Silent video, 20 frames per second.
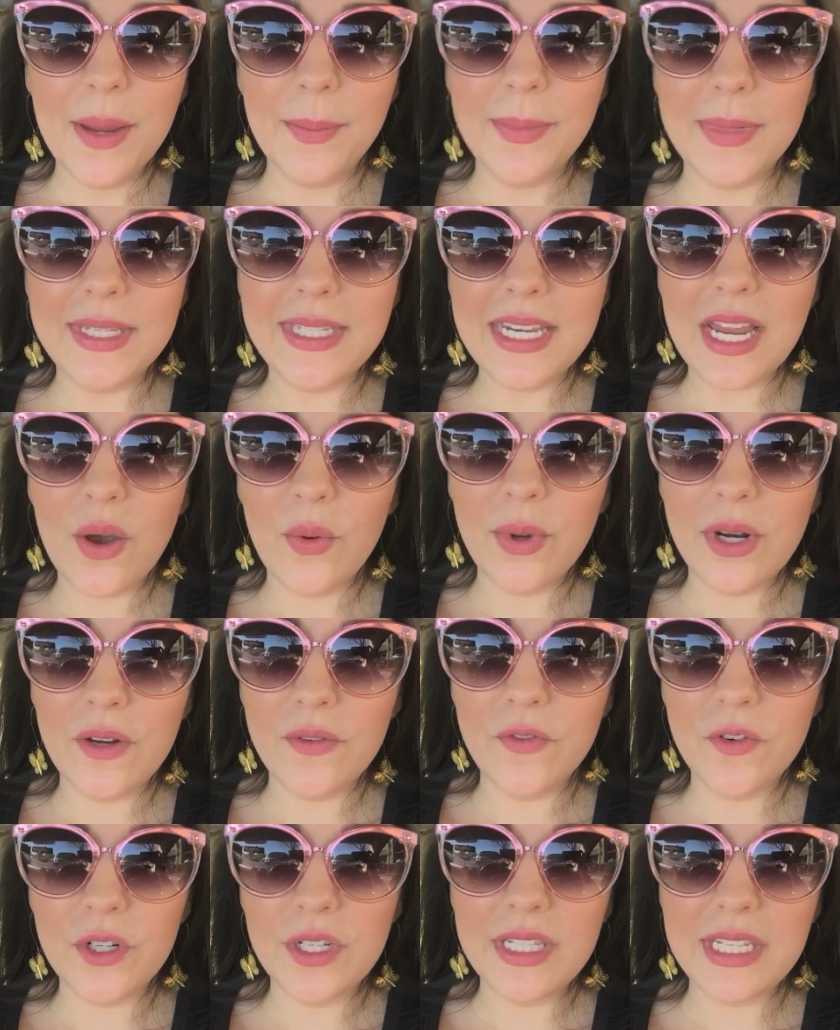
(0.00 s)
Missed out when
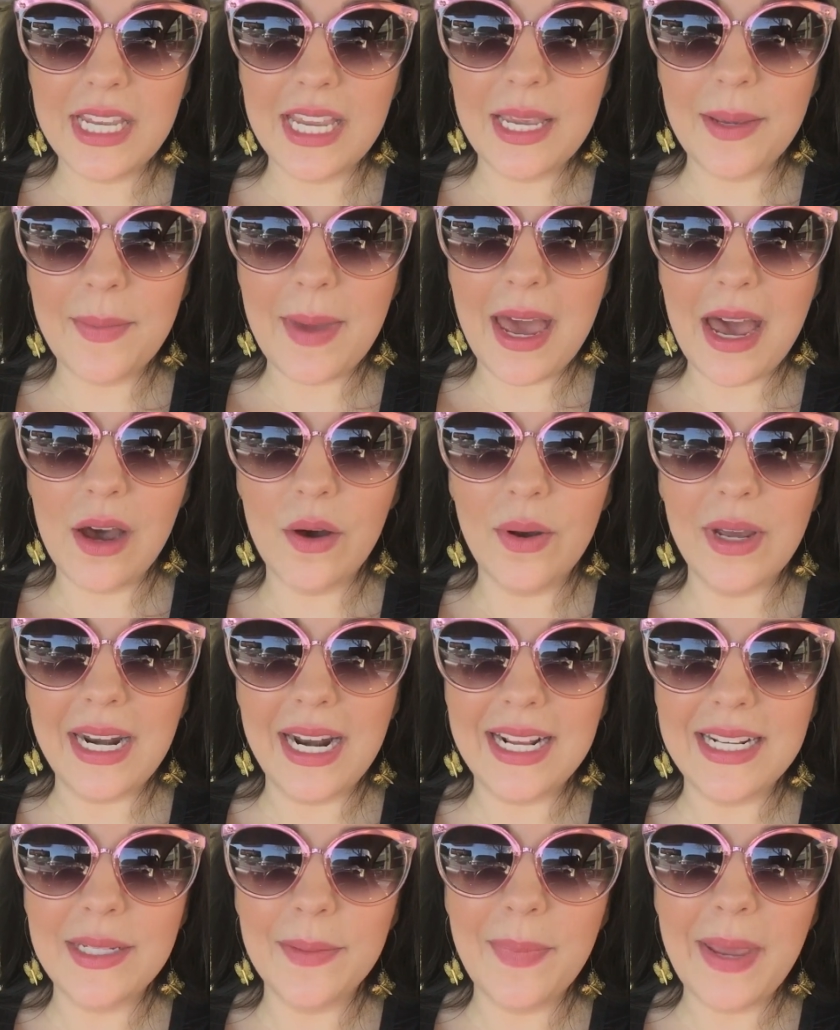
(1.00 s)
it first came out and
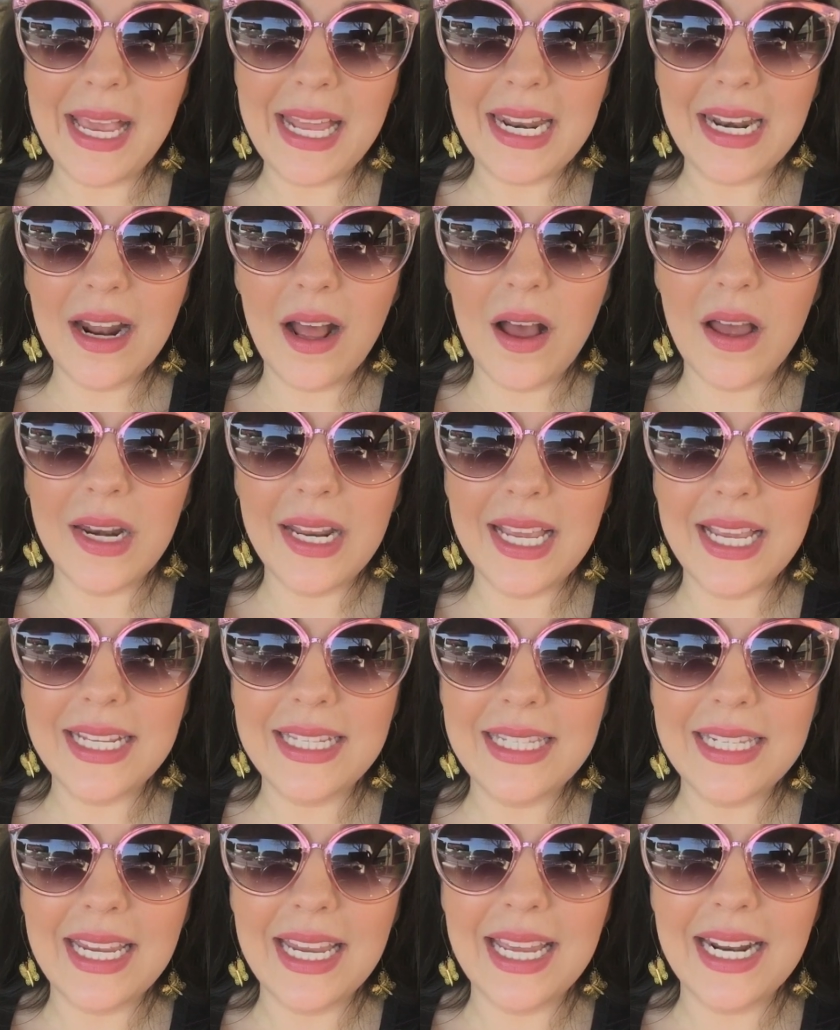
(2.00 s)
I debated on
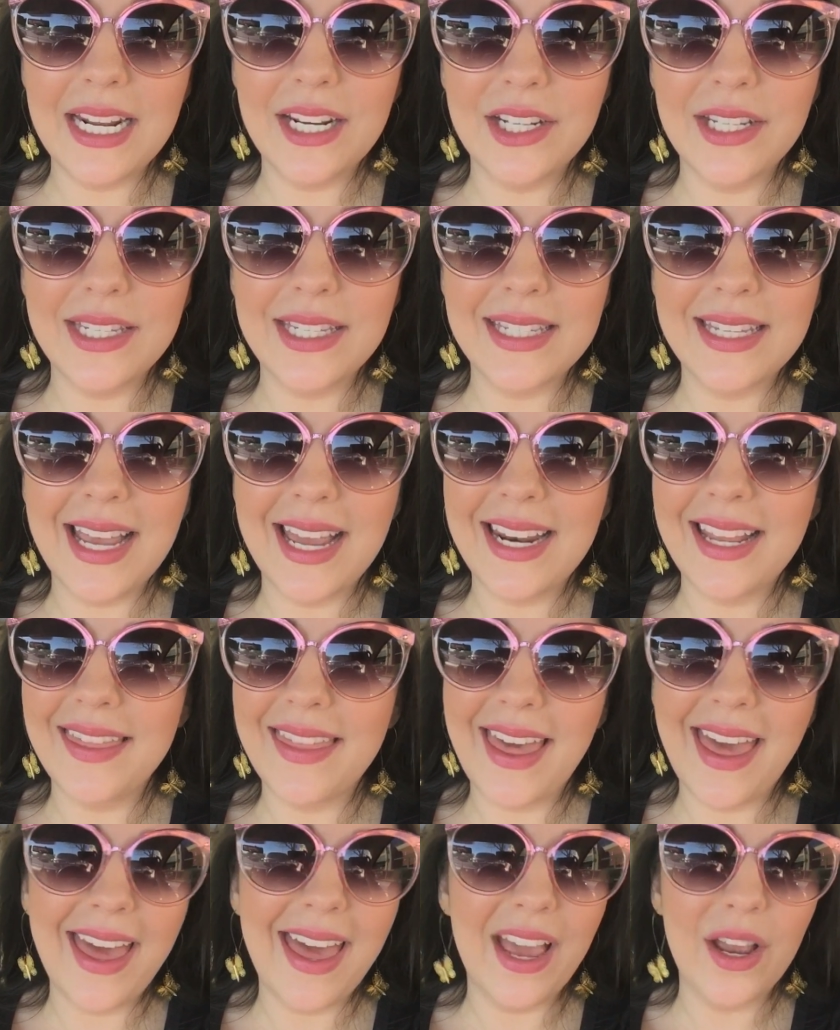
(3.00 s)
it and I just decided
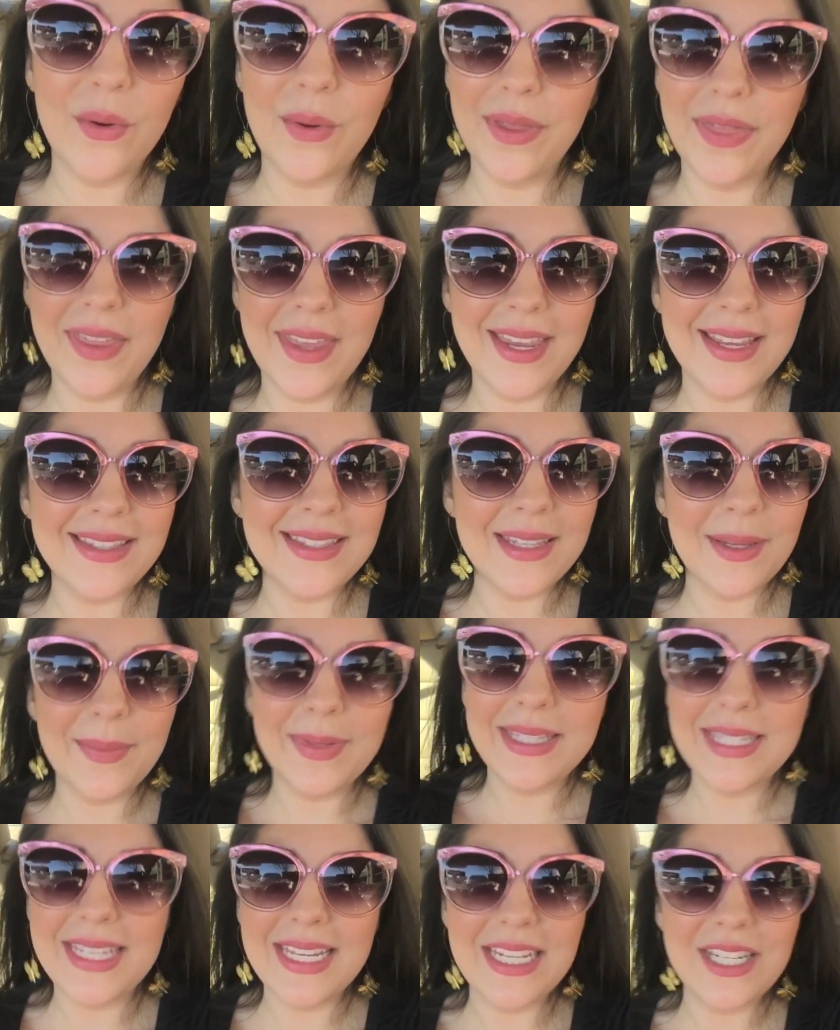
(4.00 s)
the heck with it. It's
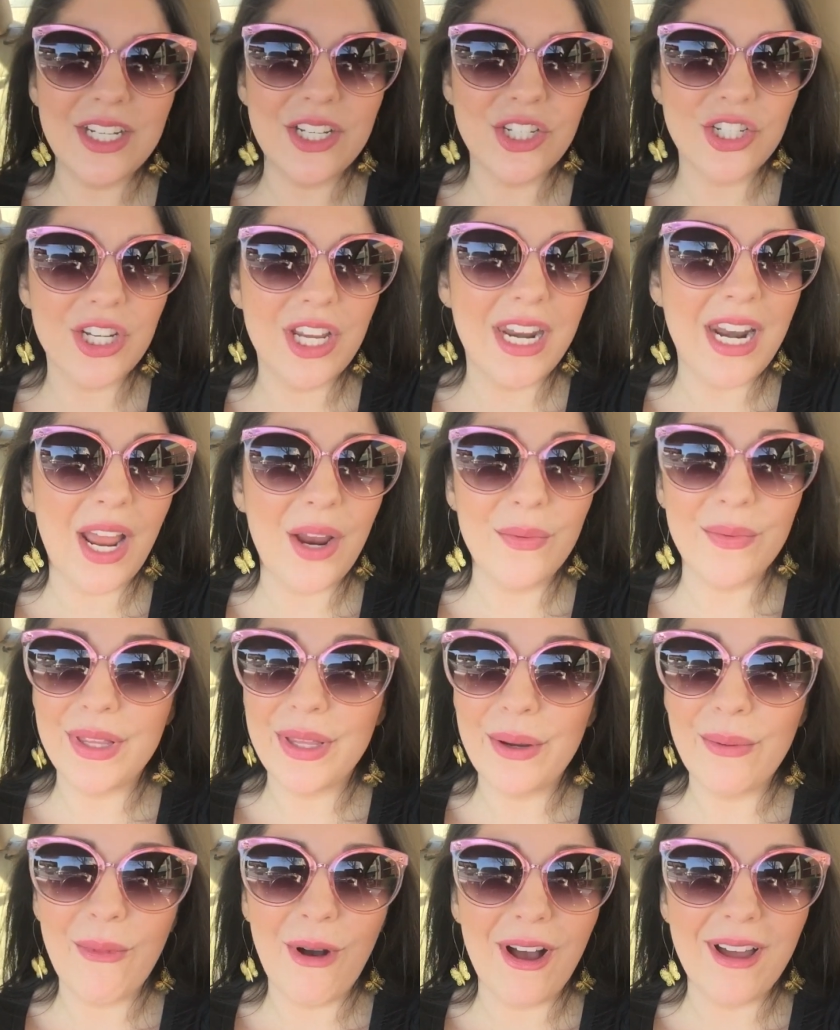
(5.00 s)
limited edition, I
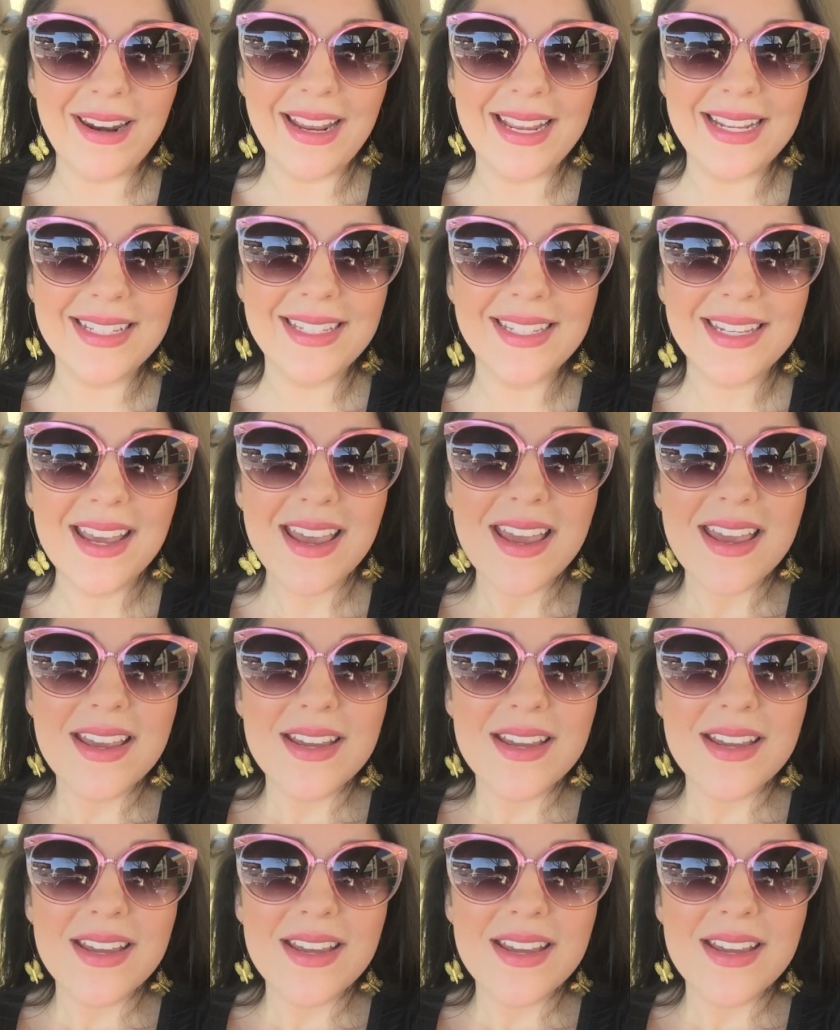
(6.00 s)
really want it.